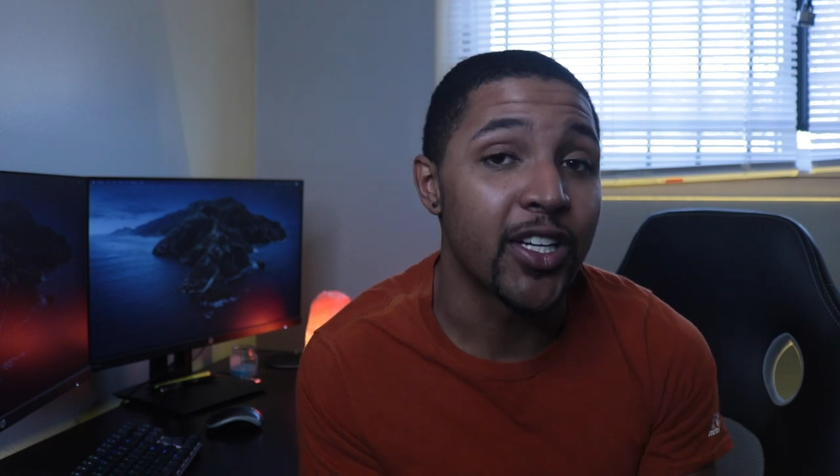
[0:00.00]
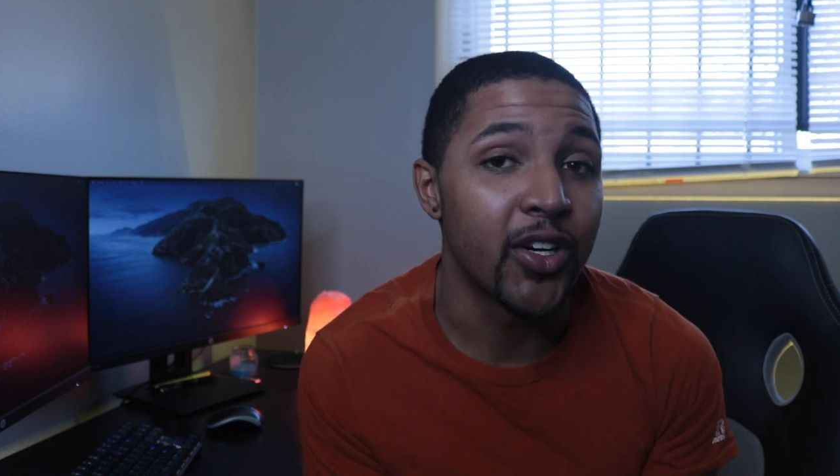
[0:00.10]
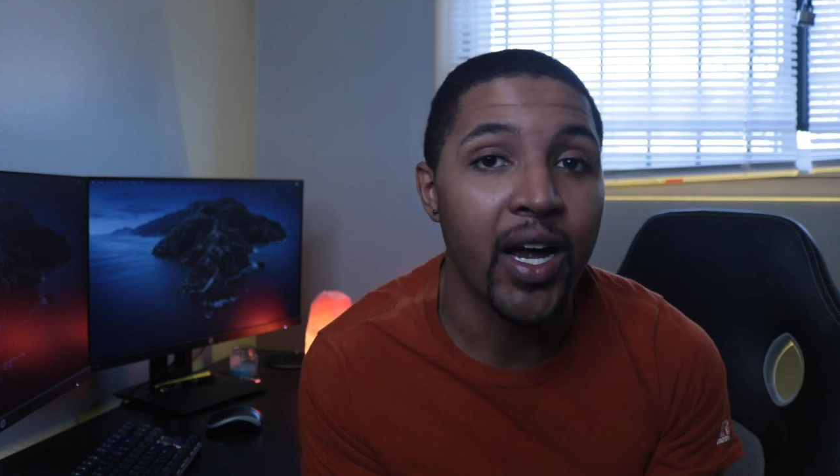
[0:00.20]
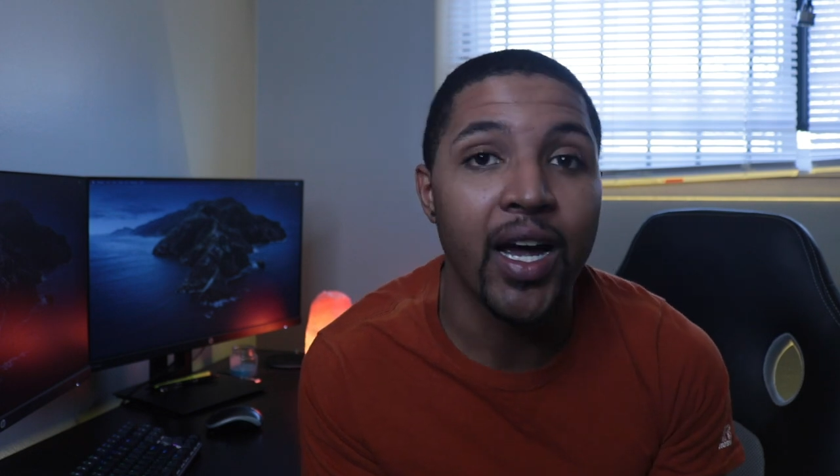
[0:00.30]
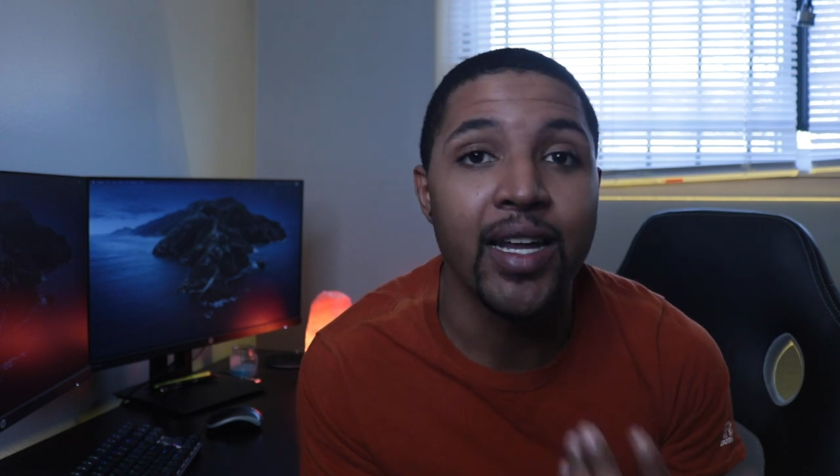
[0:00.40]
the
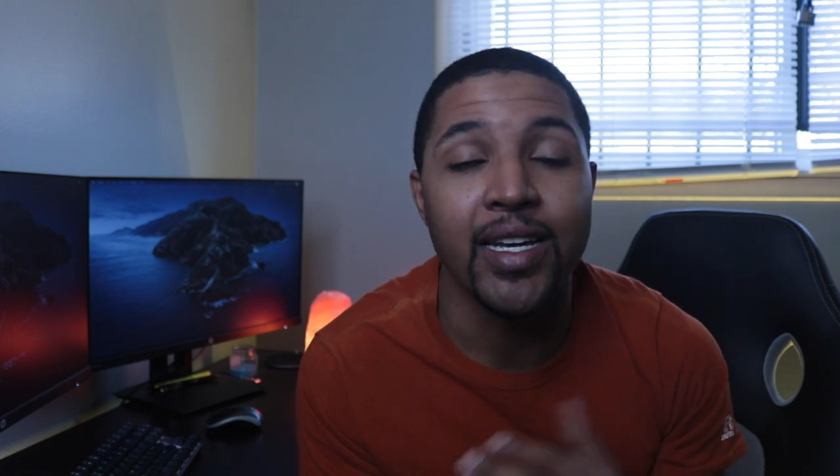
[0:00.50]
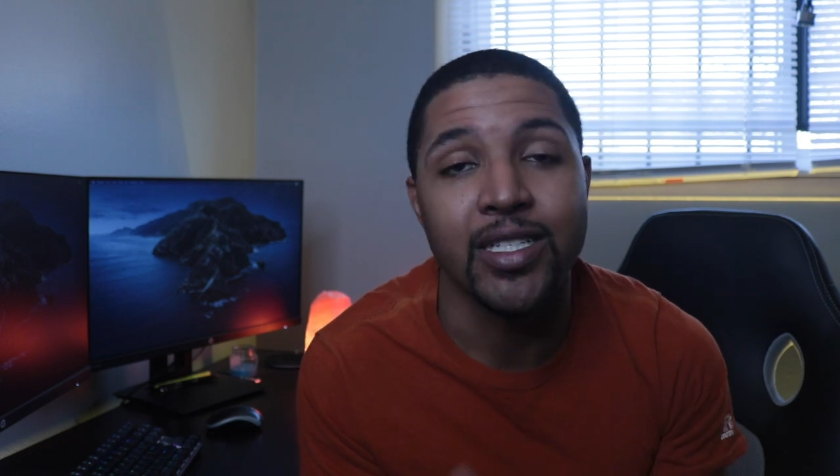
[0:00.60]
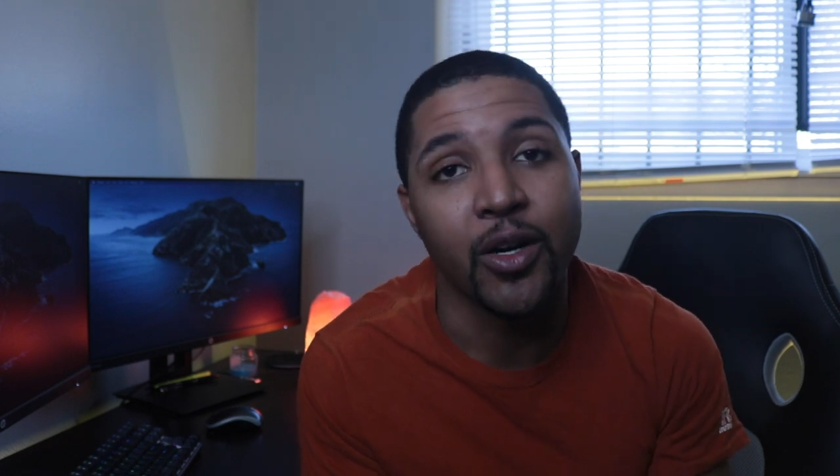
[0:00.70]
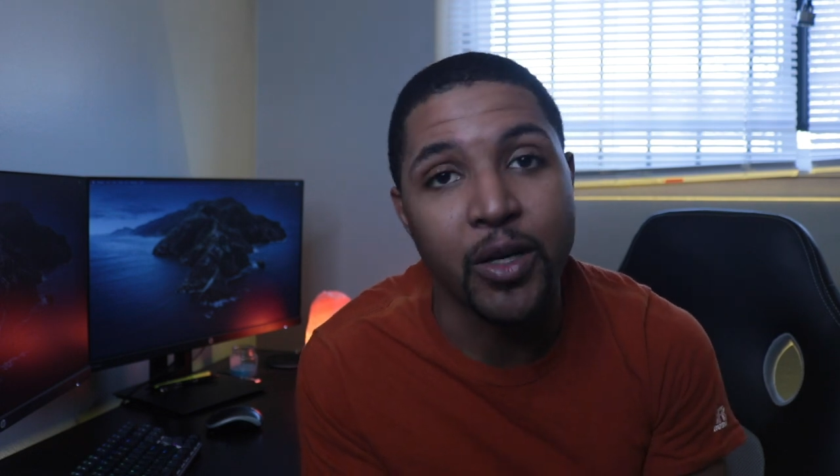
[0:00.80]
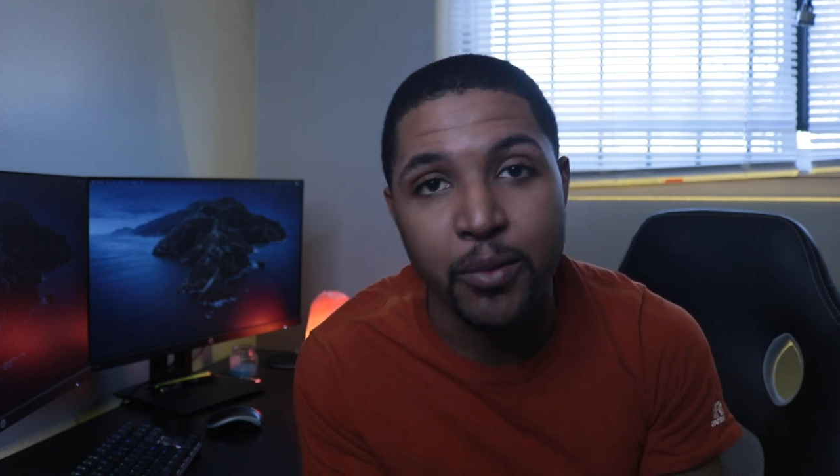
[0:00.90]
grind
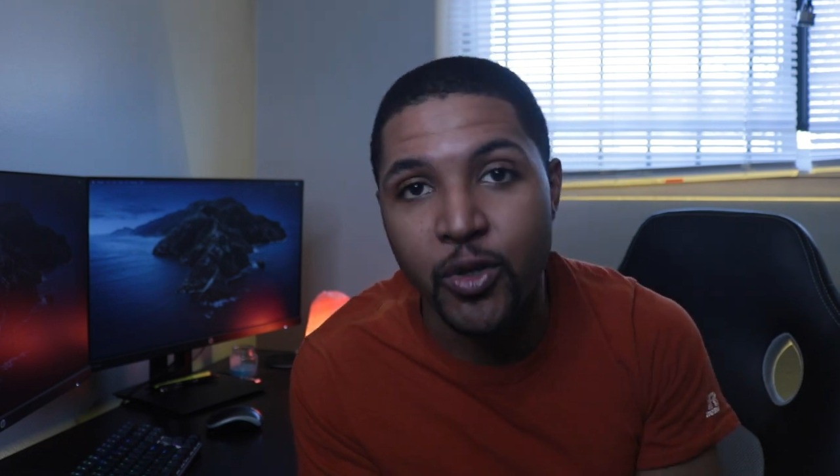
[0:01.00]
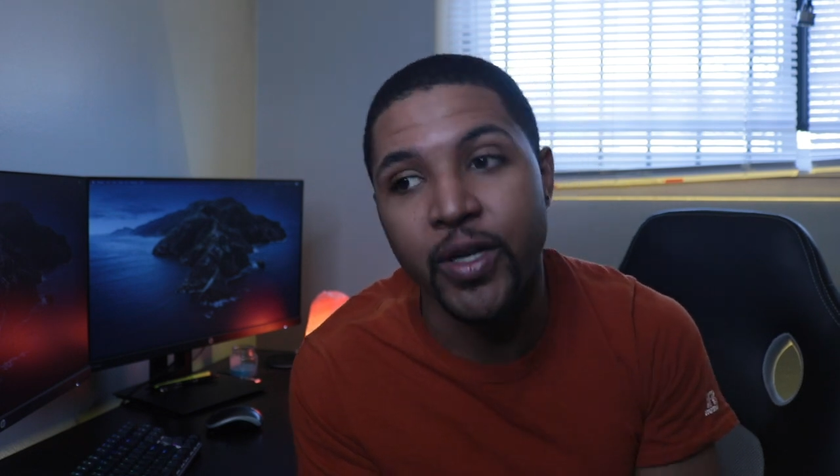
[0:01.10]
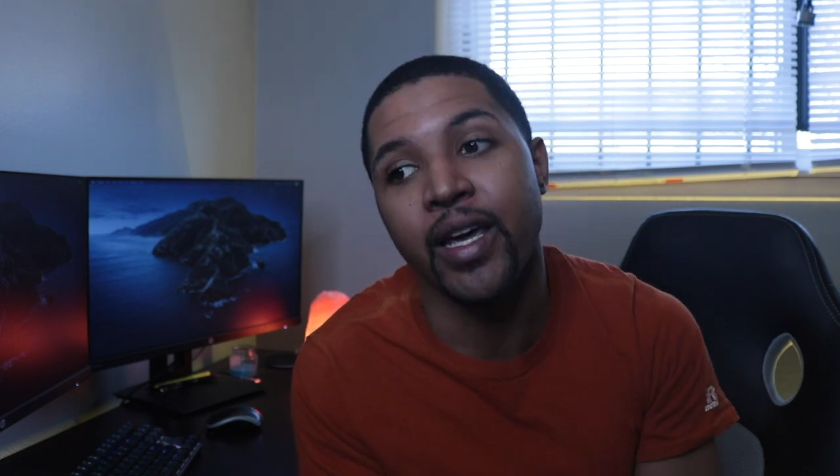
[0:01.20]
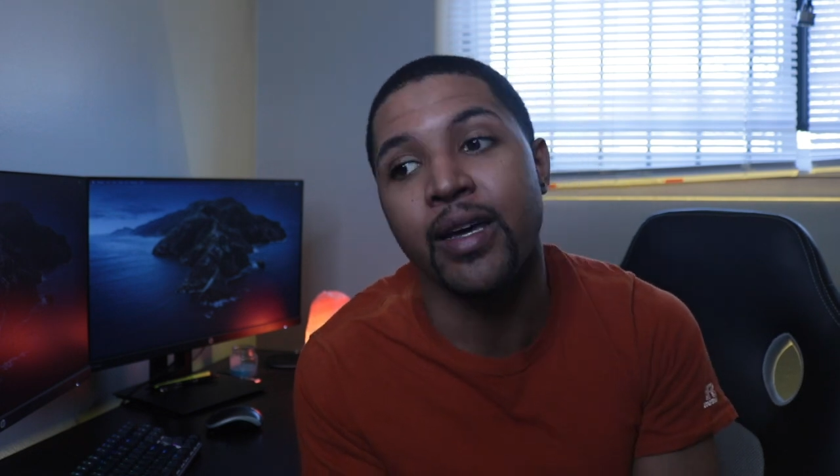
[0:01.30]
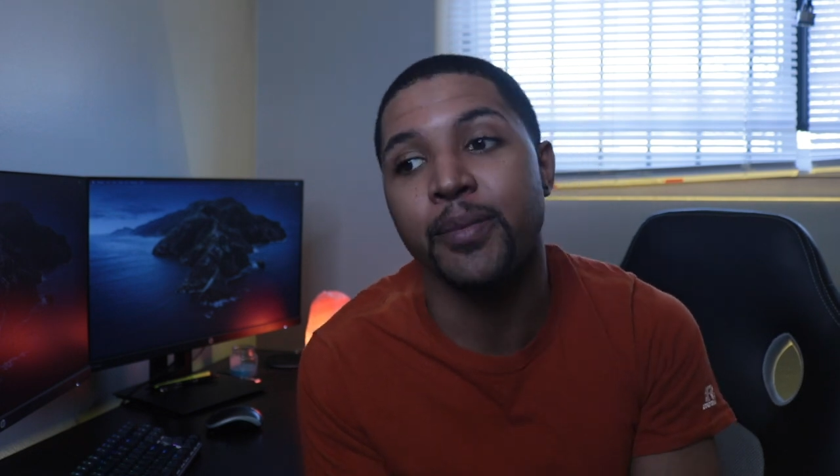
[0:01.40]
that's coding
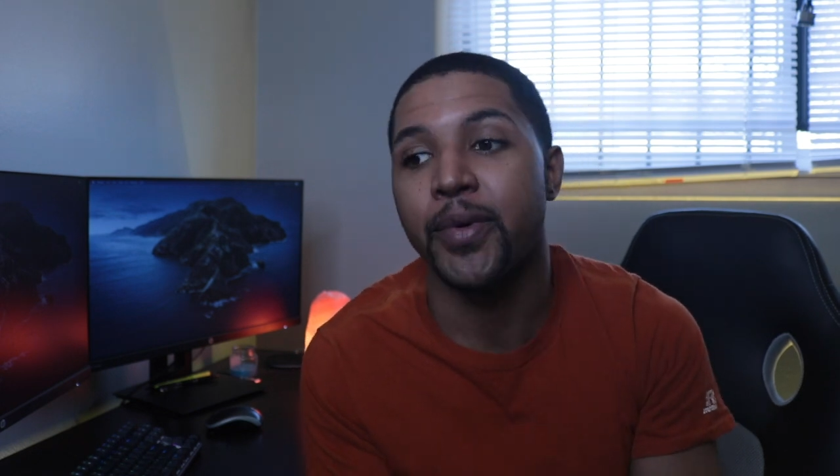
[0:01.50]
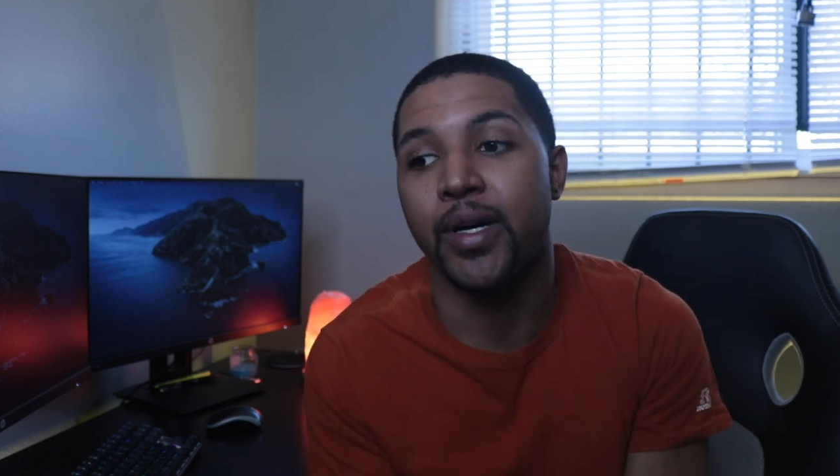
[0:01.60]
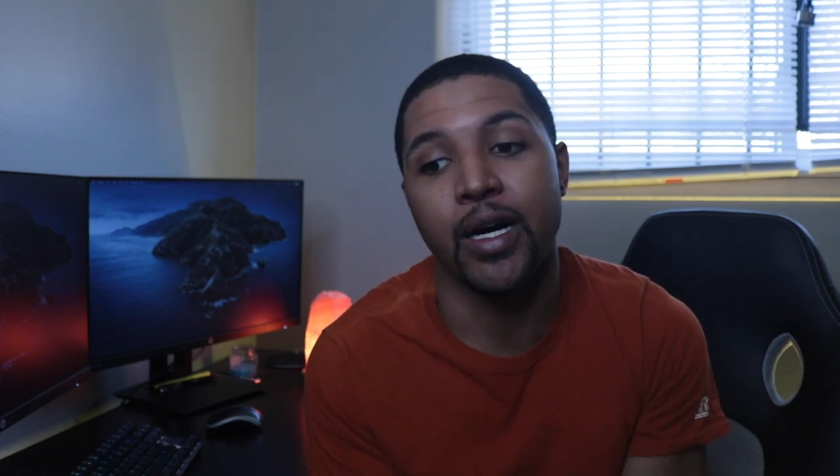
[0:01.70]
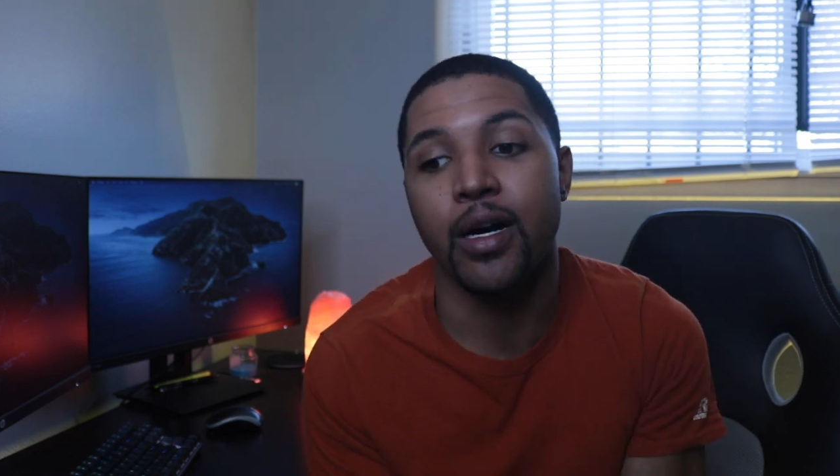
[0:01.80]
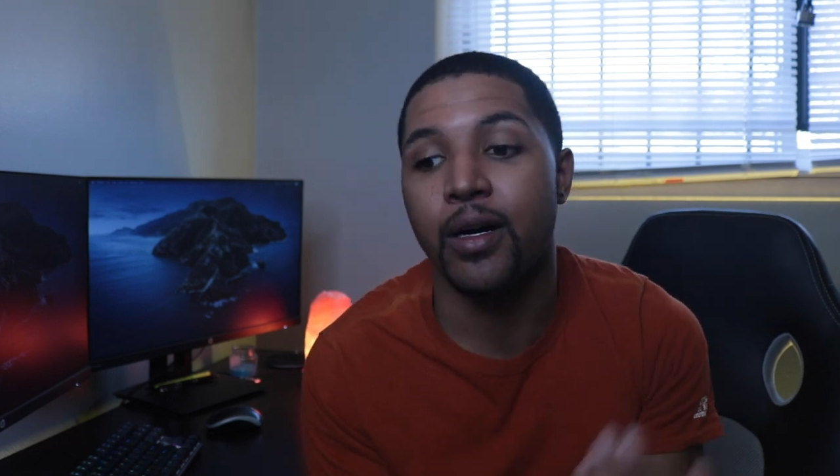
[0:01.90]
boot camp
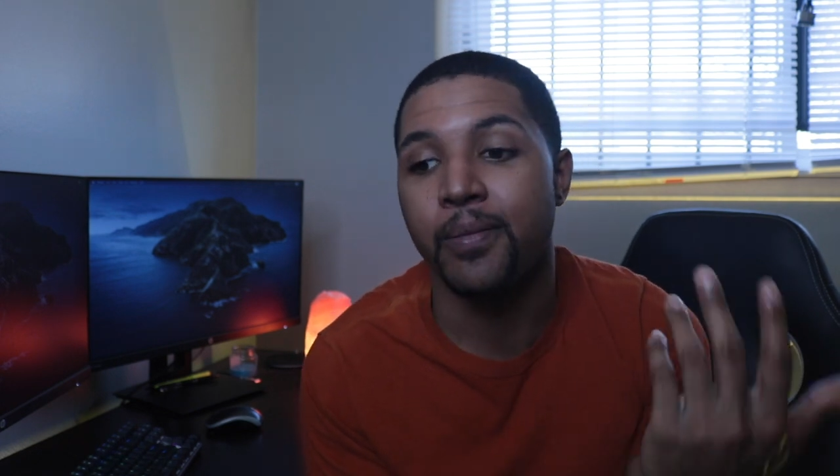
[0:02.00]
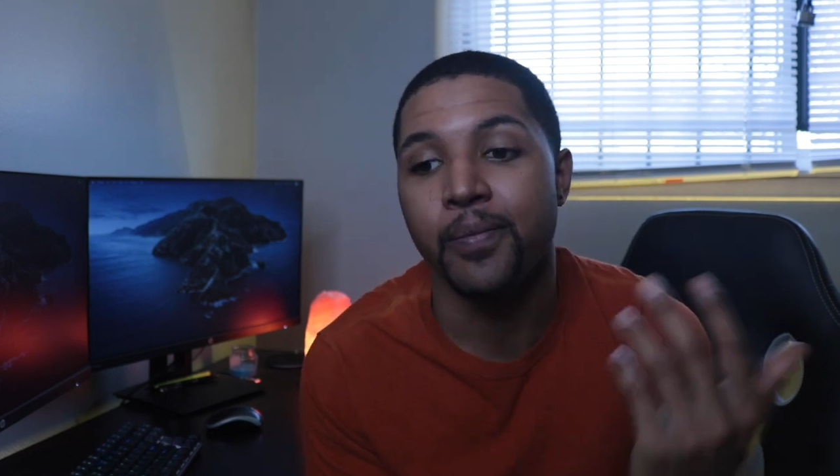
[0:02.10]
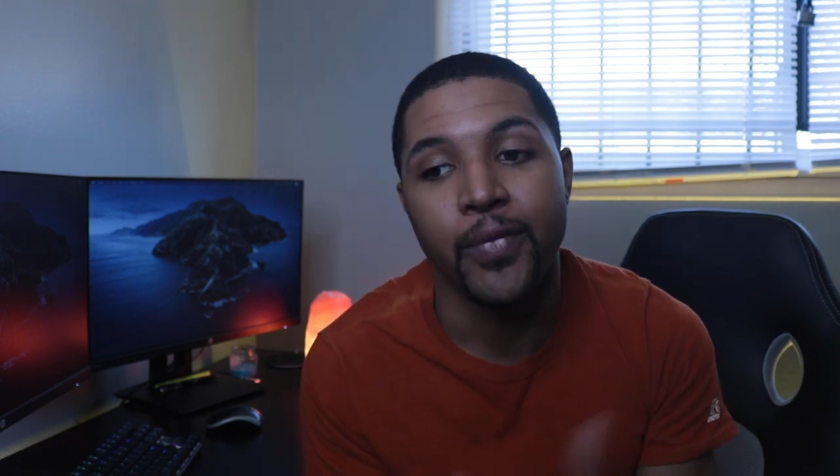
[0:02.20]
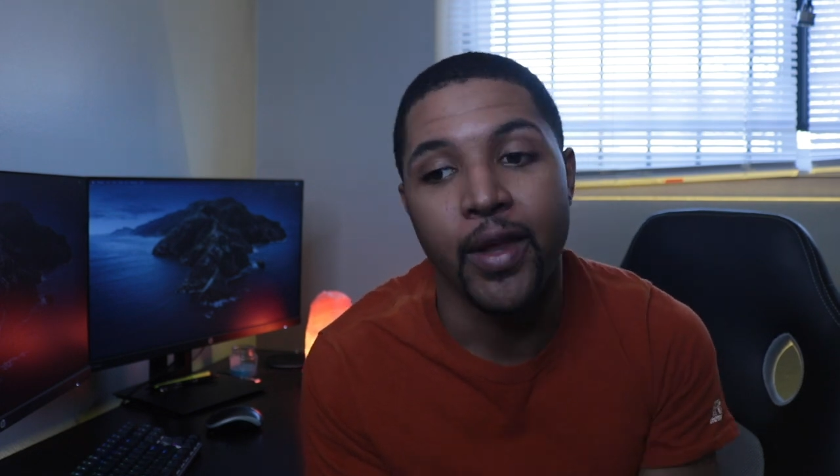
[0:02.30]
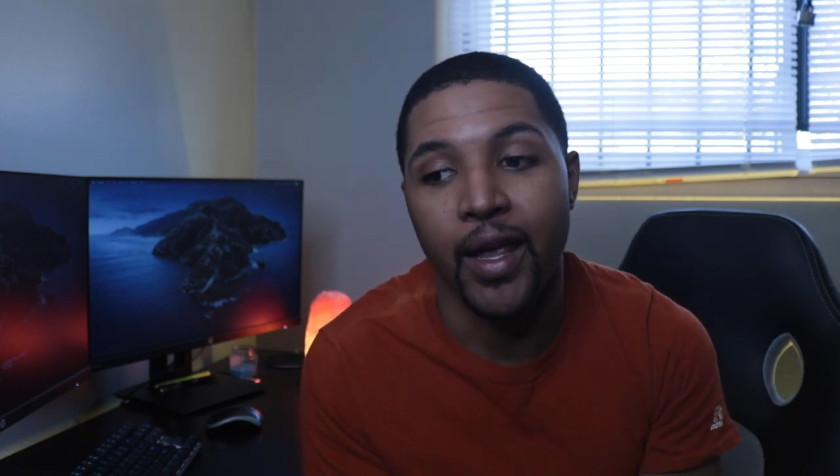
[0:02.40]
um,